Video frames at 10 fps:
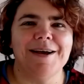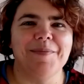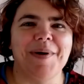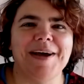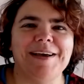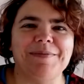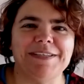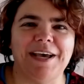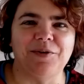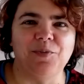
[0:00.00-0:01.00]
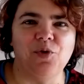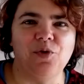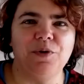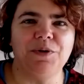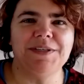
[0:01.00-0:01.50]
My name is Catherine
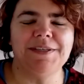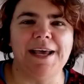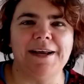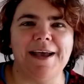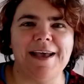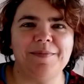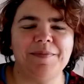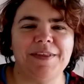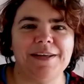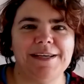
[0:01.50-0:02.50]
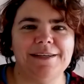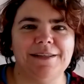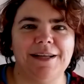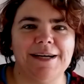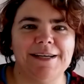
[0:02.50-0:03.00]
Warburton, and I am the Legal
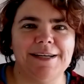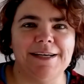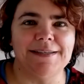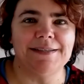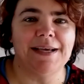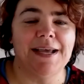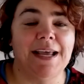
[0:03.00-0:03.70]
Lioness.